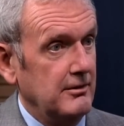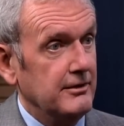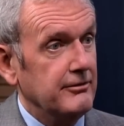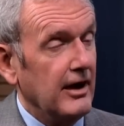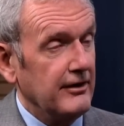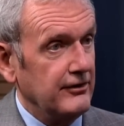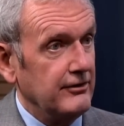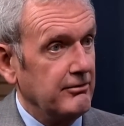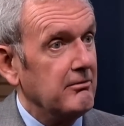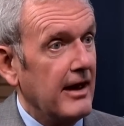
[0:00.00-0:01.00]

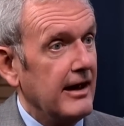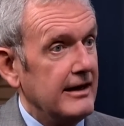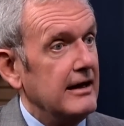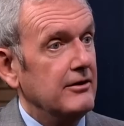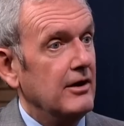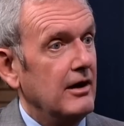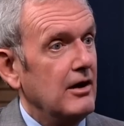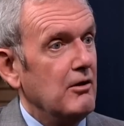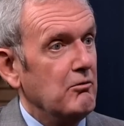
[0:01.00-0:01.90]
advisors from that era